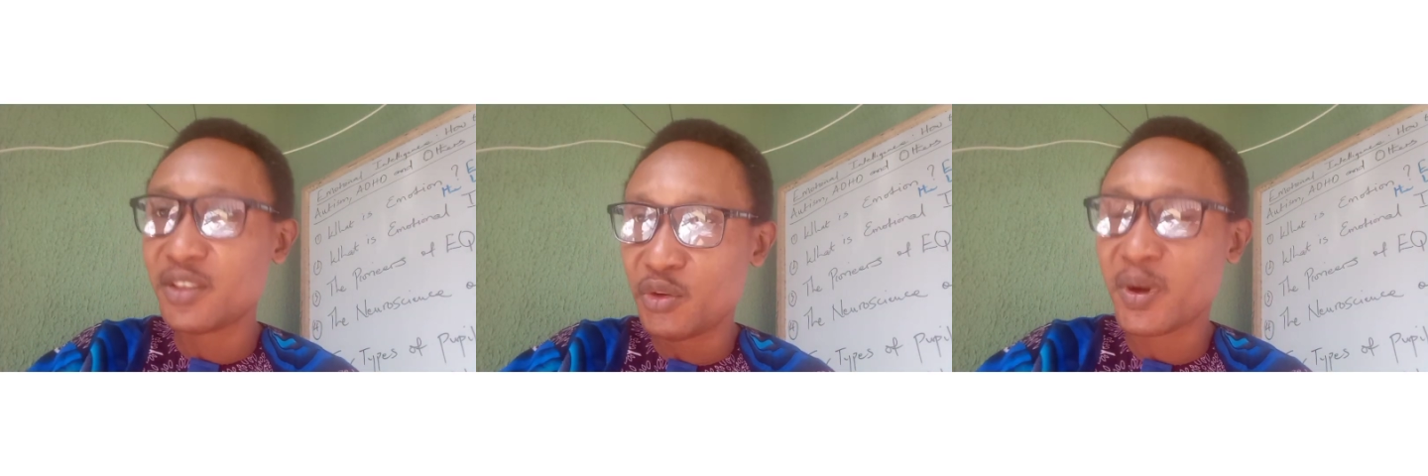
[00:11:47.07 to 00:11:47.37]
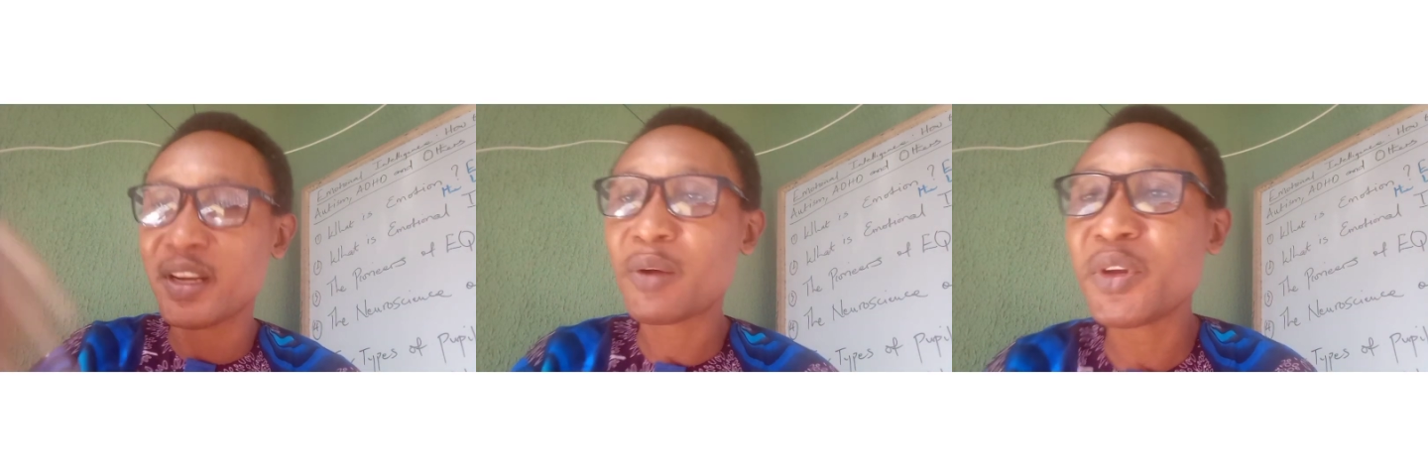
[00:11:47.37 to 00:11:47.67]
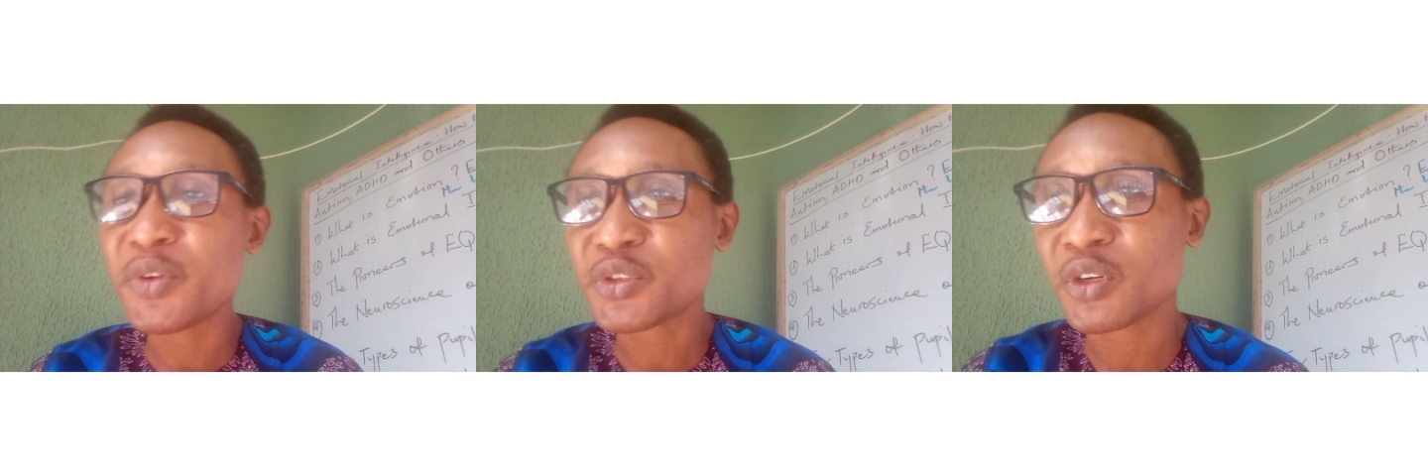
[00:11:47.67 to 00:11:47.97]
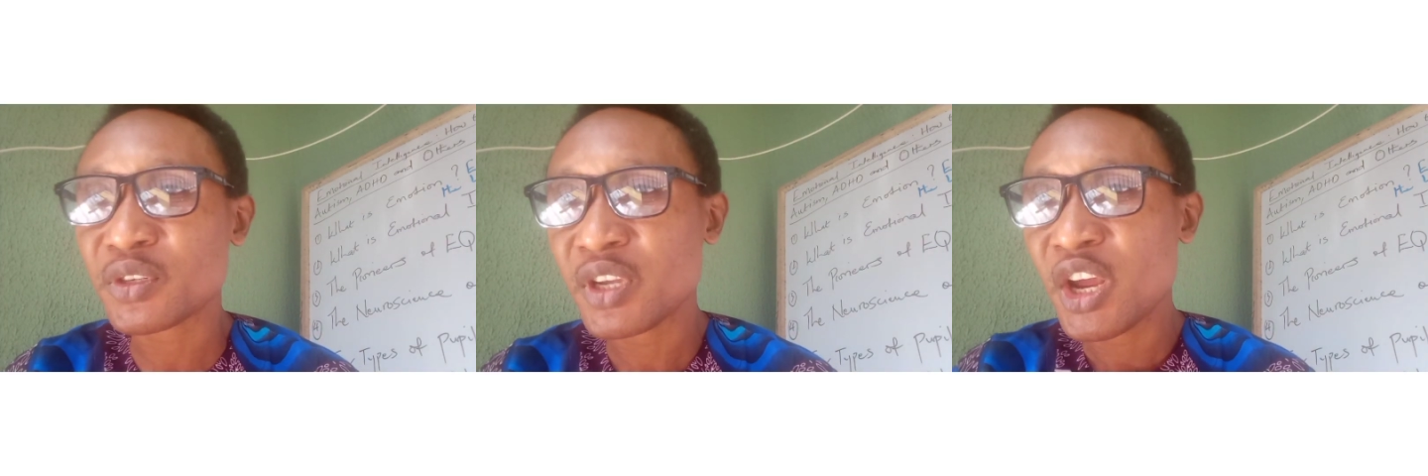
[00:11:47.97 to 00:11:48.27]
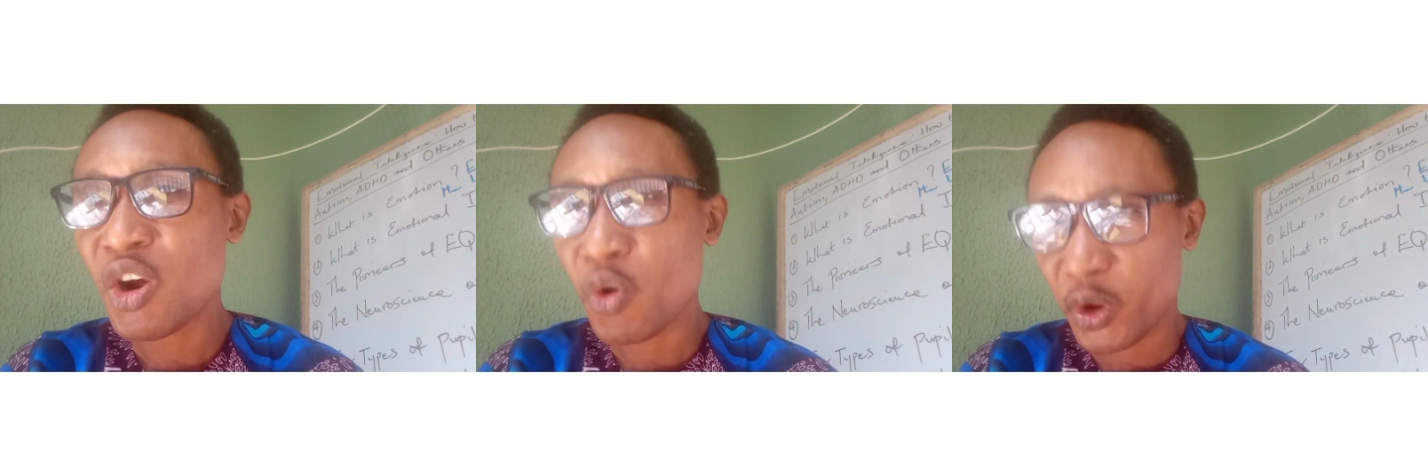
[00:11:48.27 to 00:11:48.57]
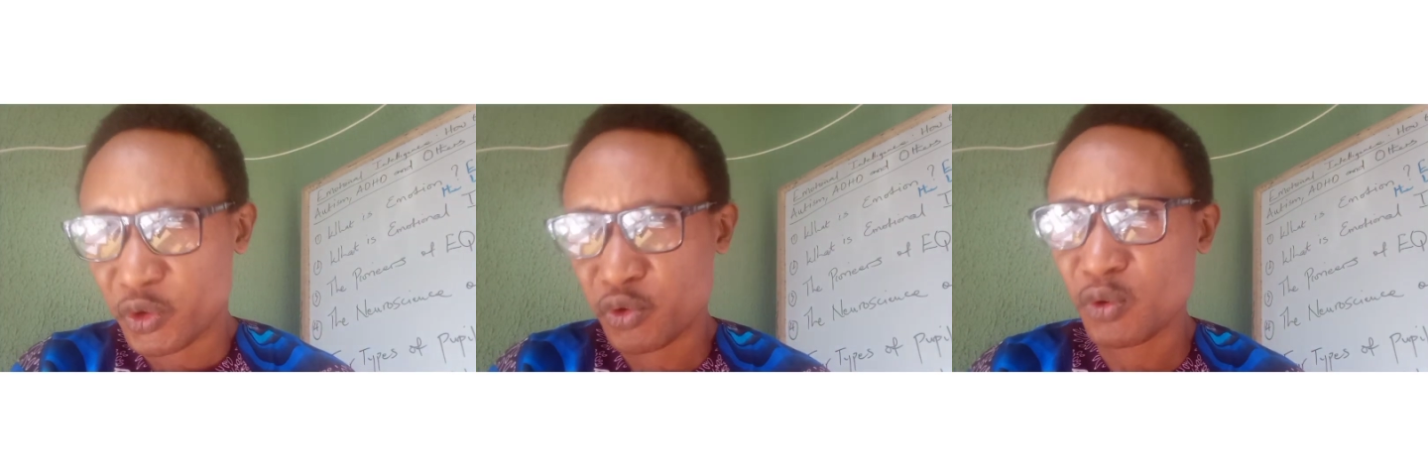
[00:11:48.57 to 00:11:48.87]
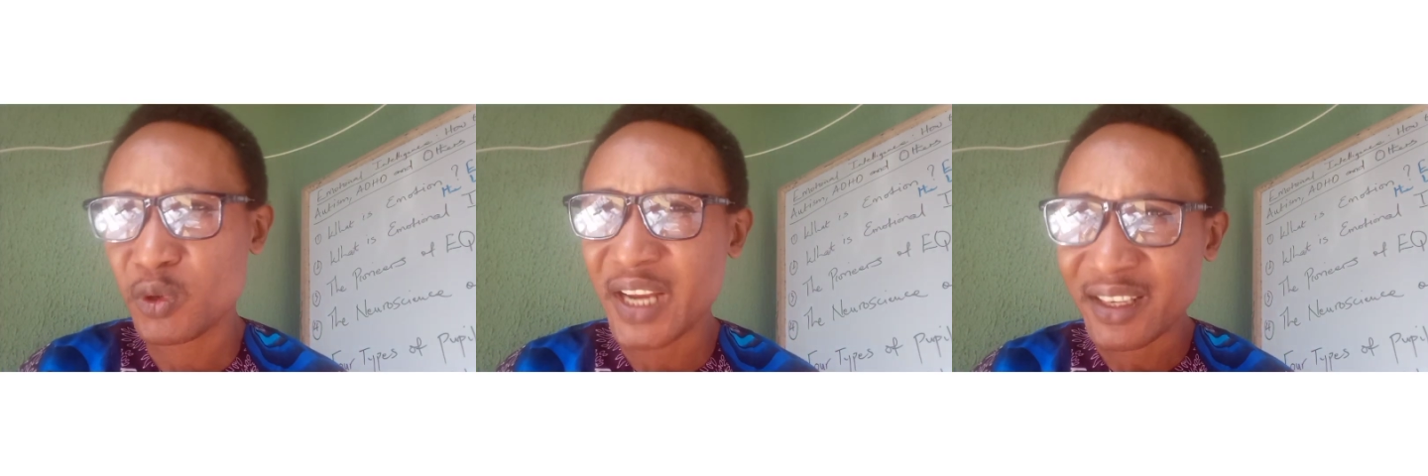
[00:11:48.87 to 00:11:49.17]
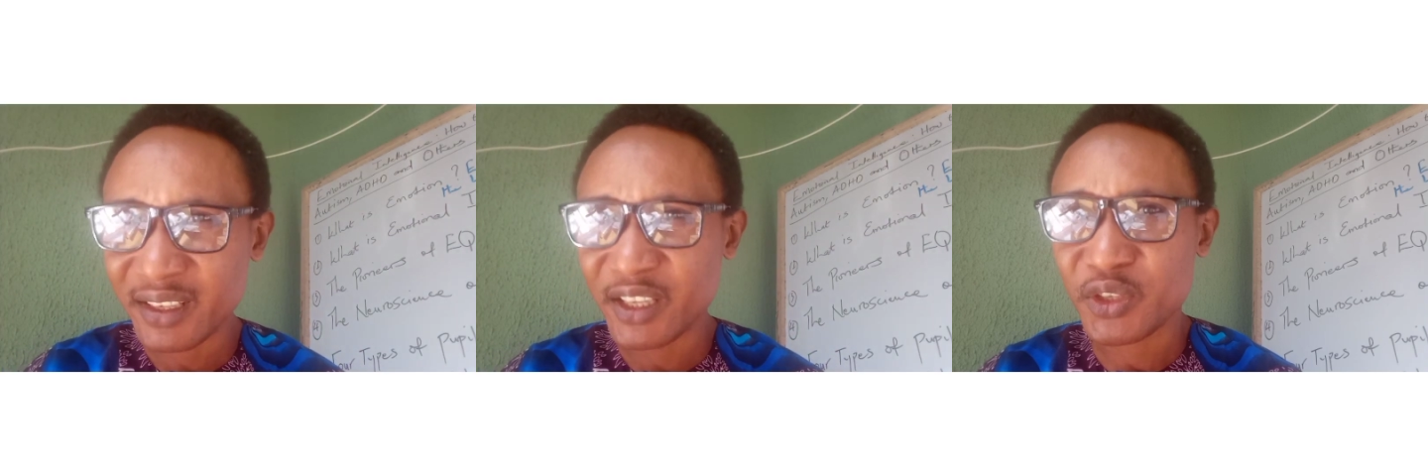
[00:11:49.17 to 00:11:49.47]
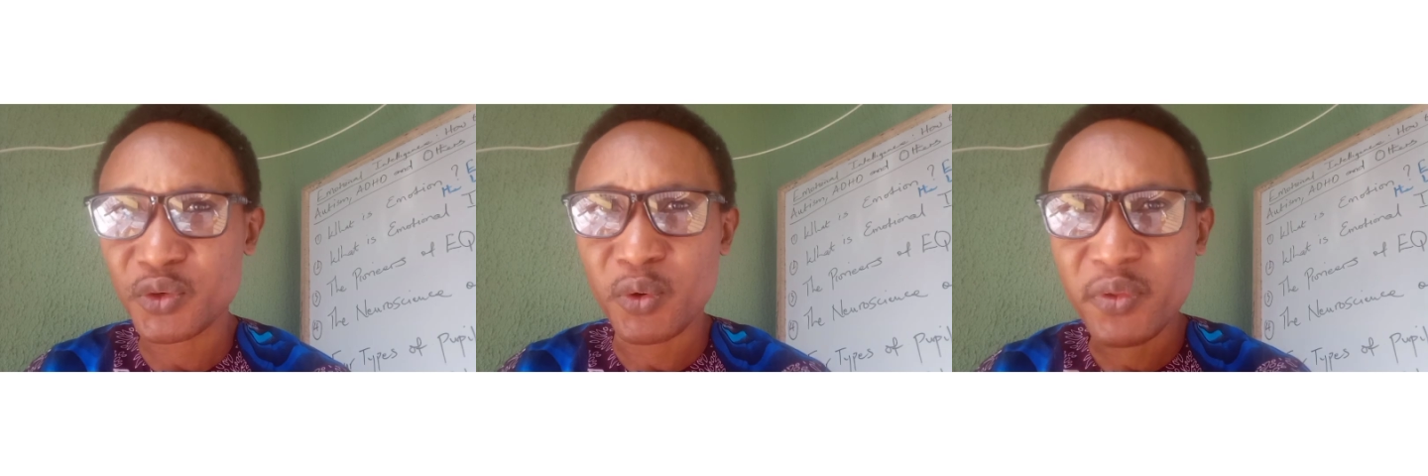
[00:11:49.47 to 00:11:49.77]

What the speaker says: you can actually reach us, okay, through that link too.